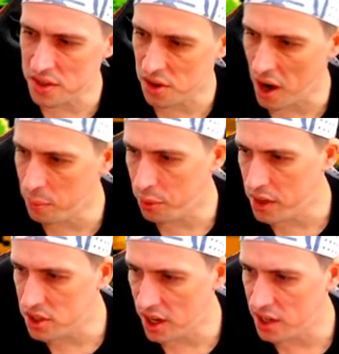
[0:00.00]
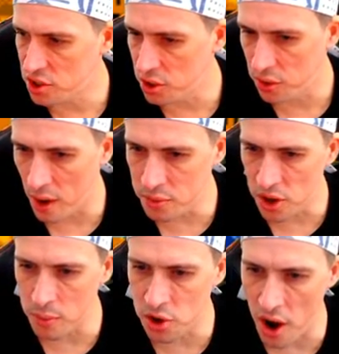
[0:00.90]
I appreciate you. I'm
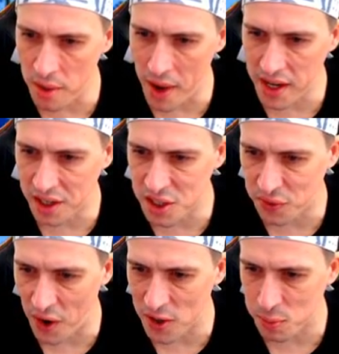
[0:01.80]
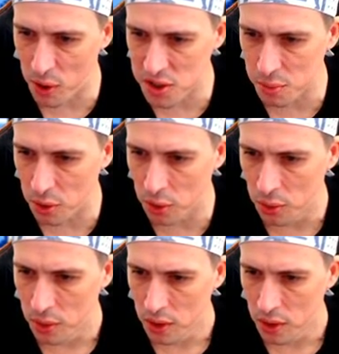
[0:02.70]
trying to make it as fair as possible.